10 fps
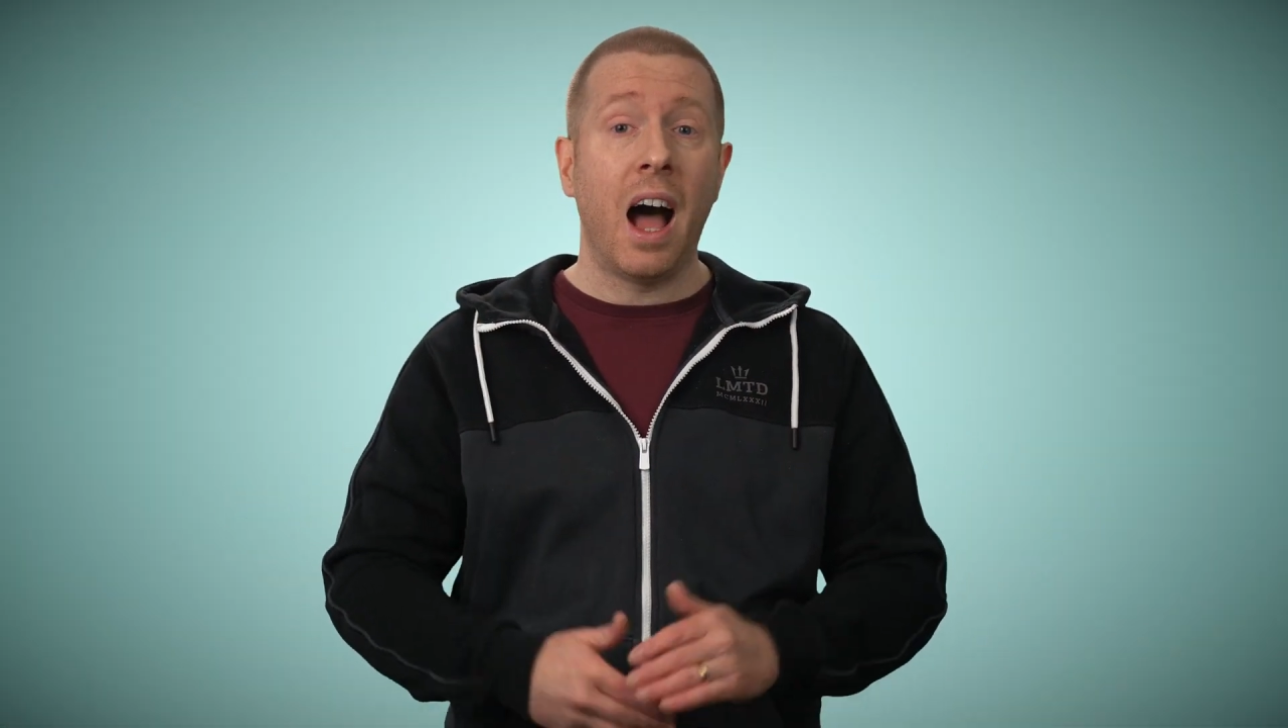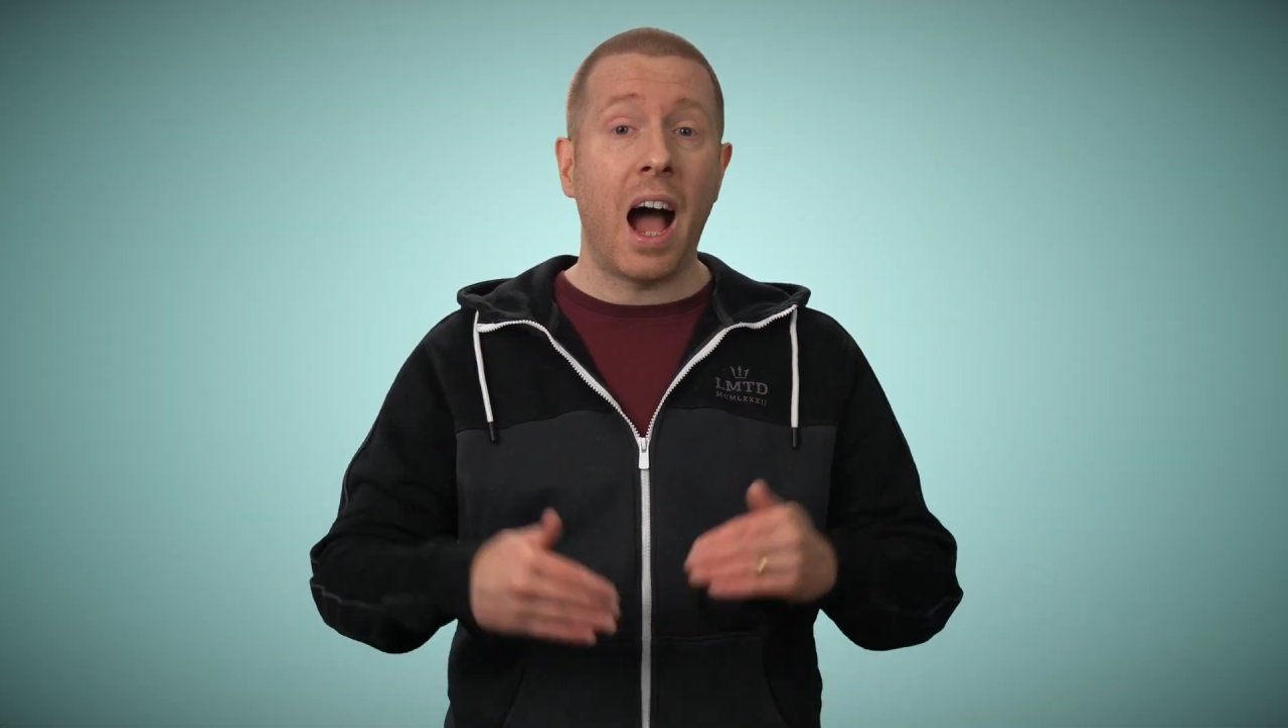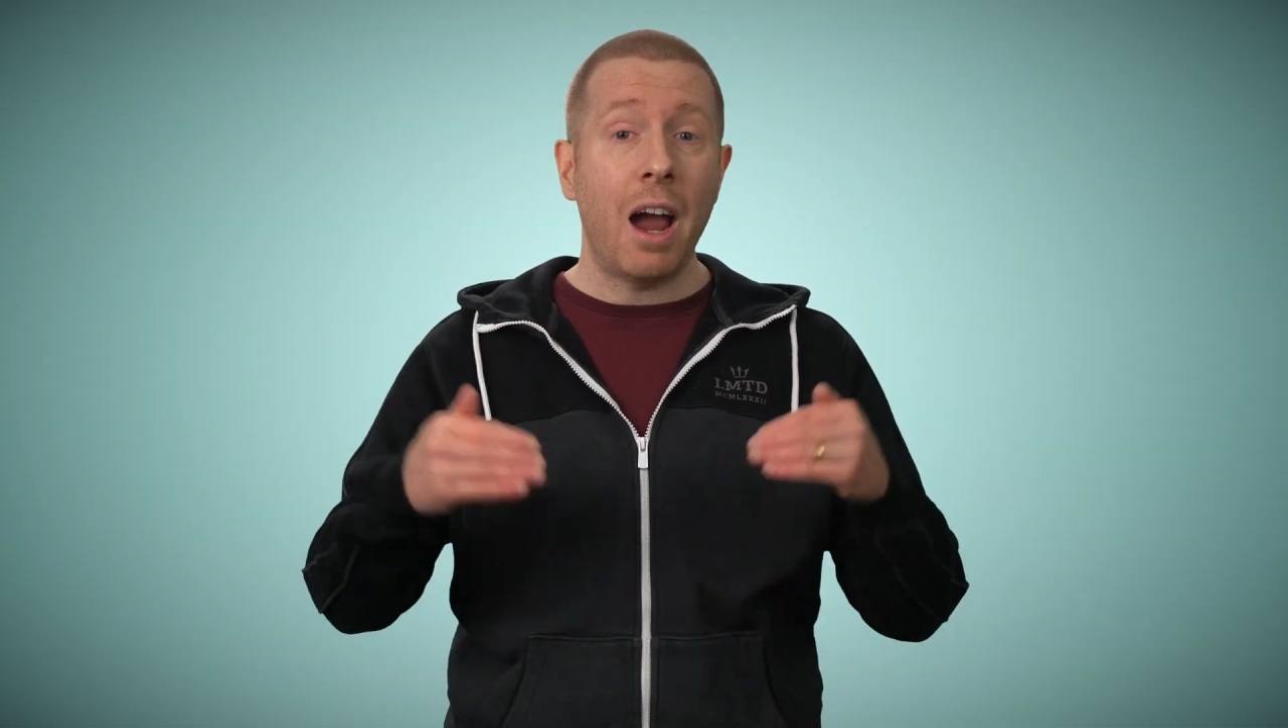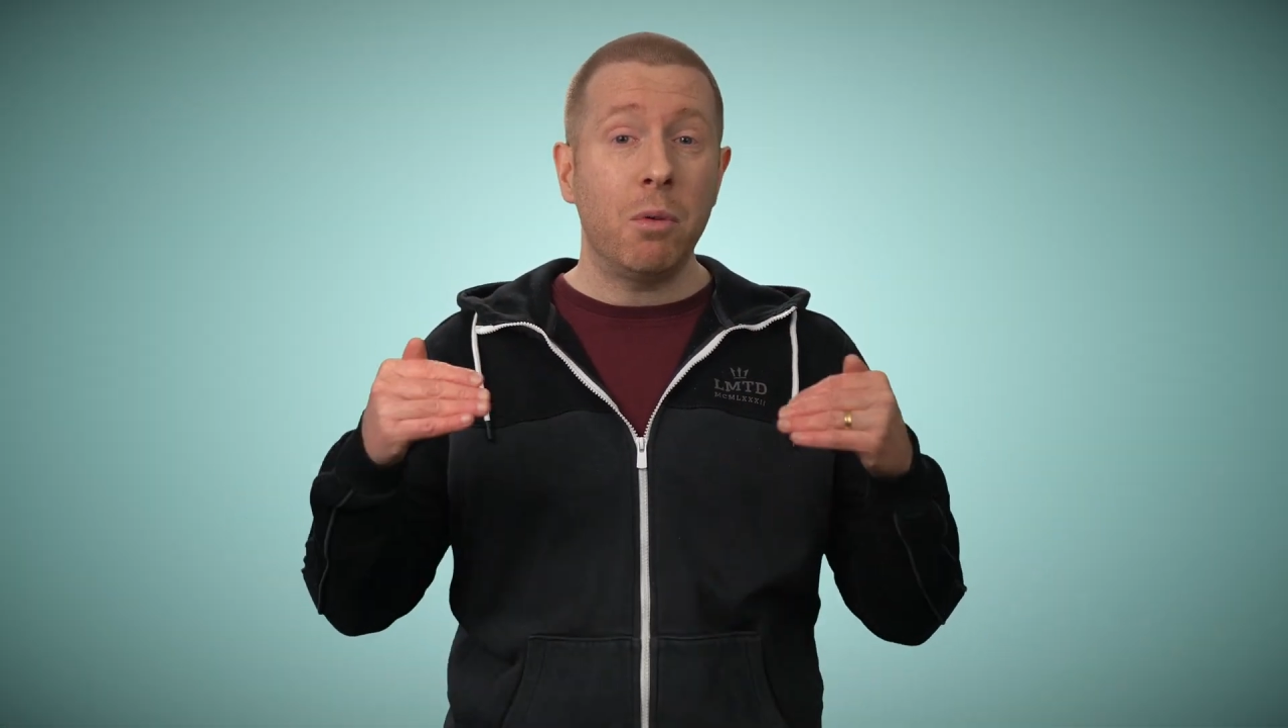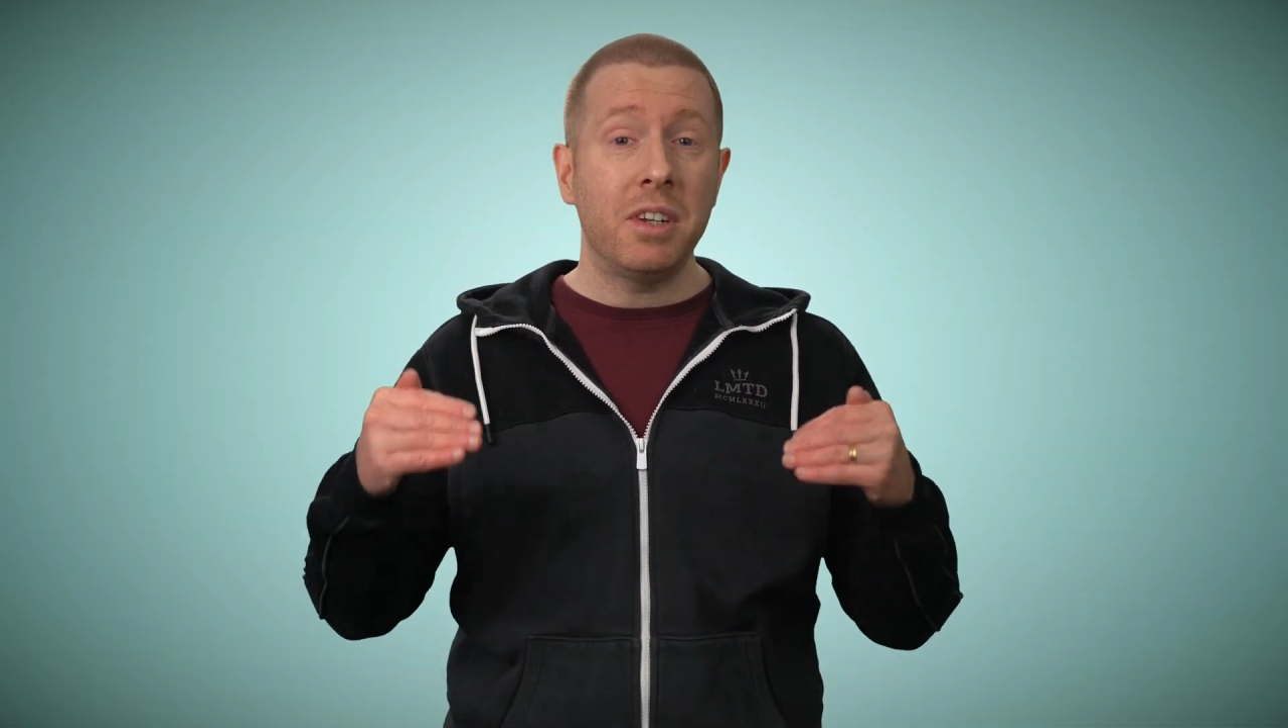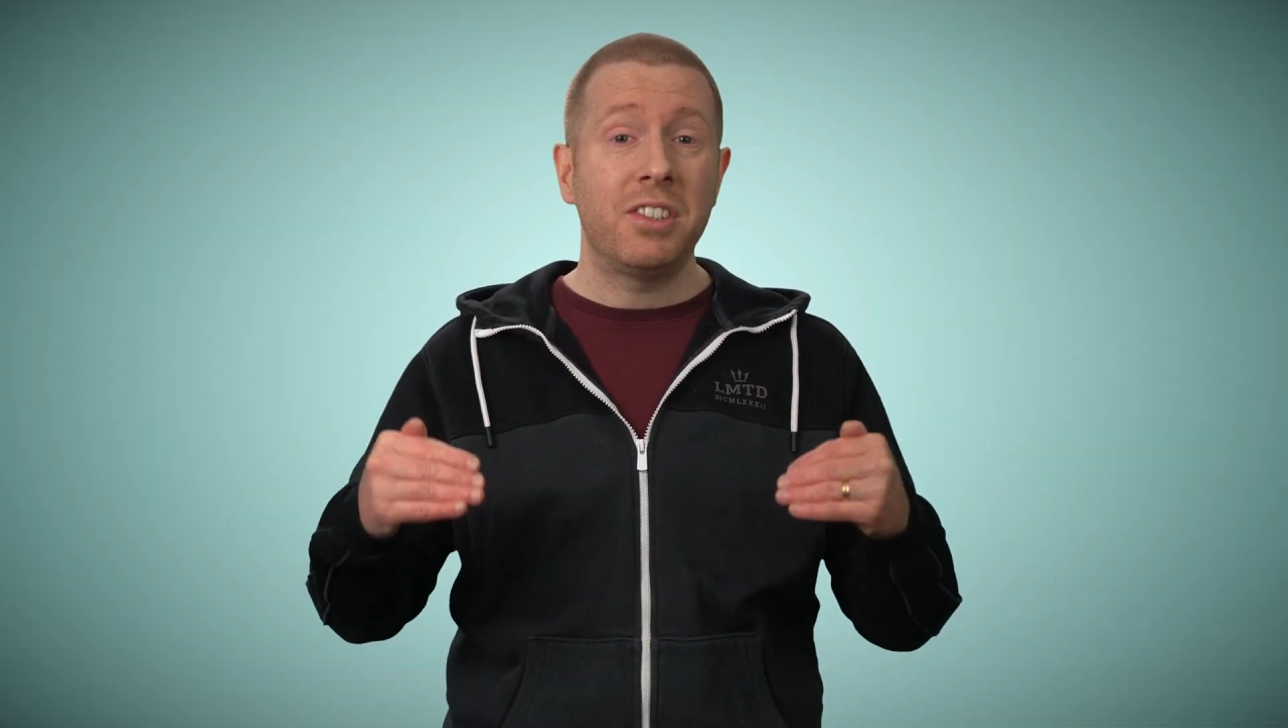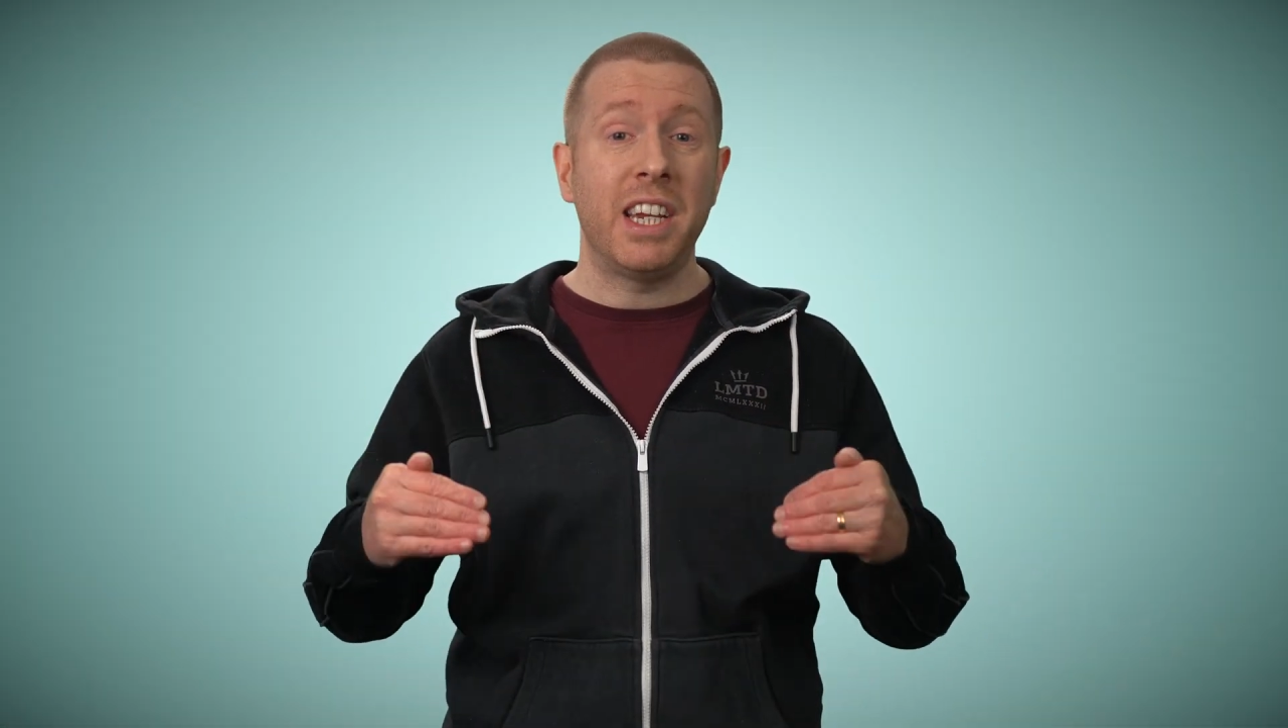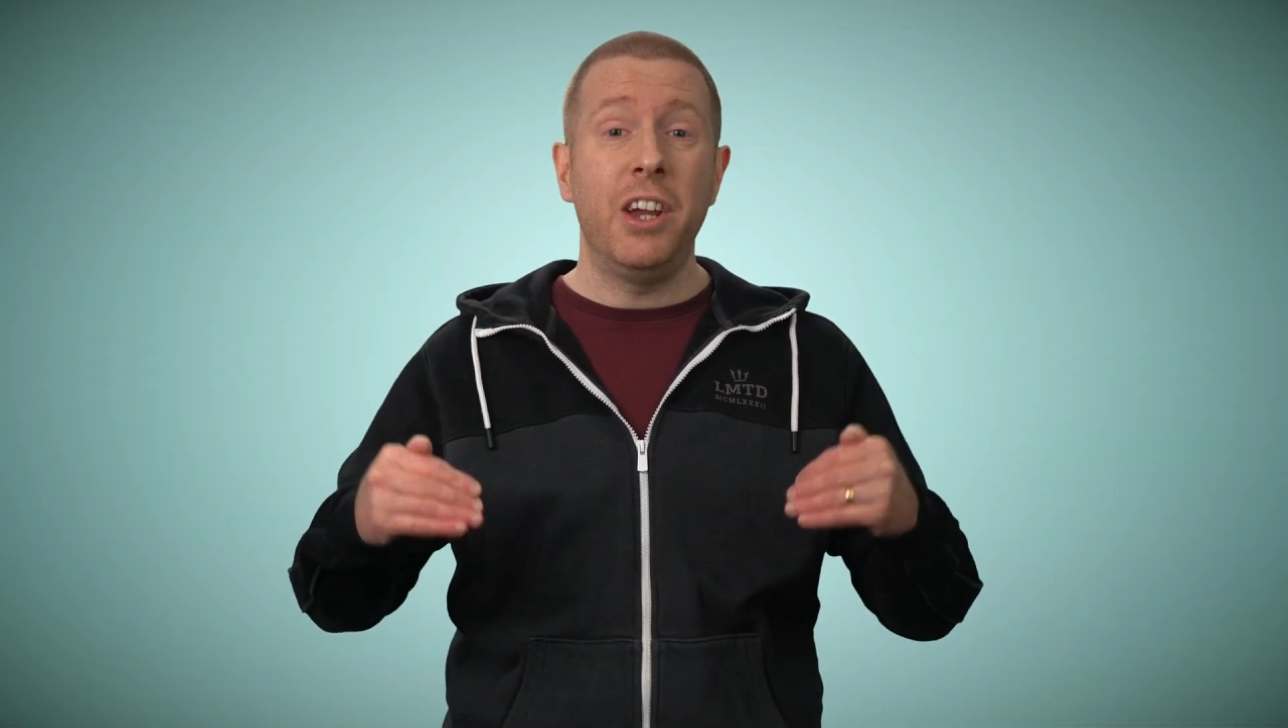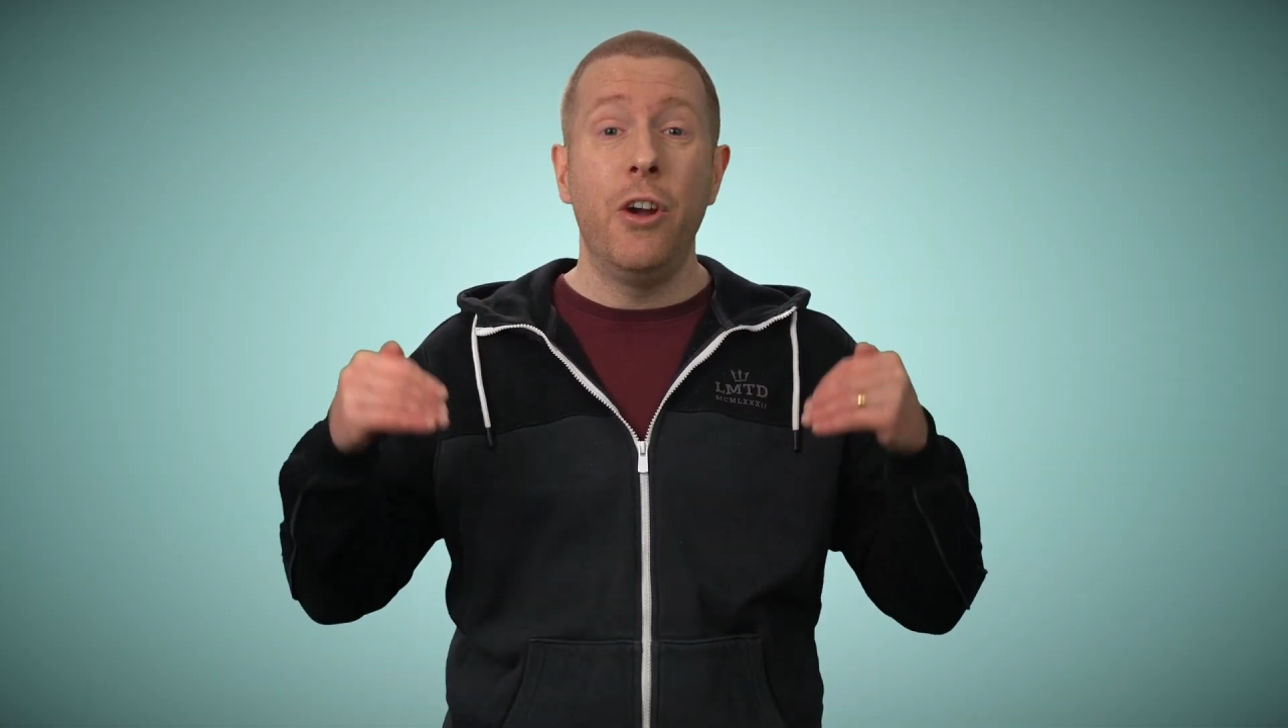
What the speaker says: I want to see